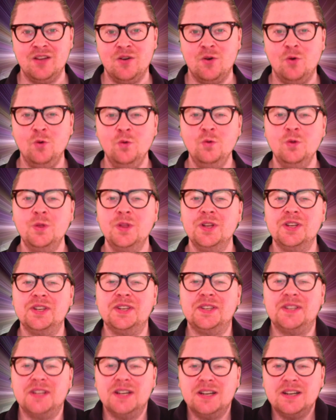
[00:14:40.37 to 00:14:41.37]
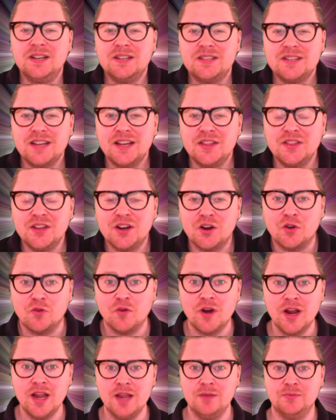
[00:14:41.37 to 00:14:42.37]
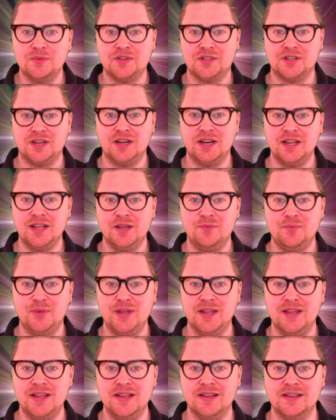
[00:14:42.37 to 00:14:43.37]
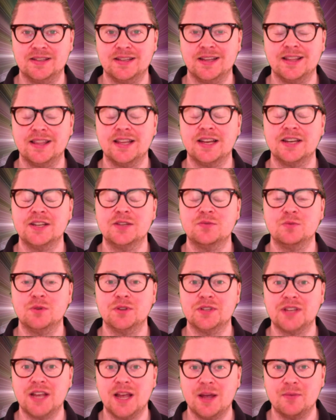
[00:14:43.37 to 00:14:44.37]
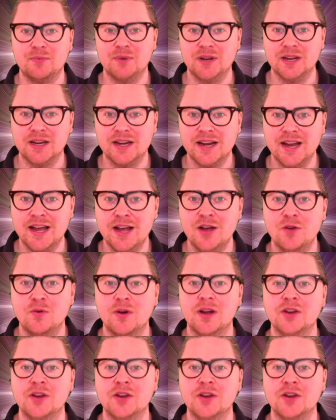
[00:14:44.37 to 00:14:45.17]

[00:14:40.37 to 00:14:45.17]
all the dirt and the grime suddenly appears, and that is what's happening now.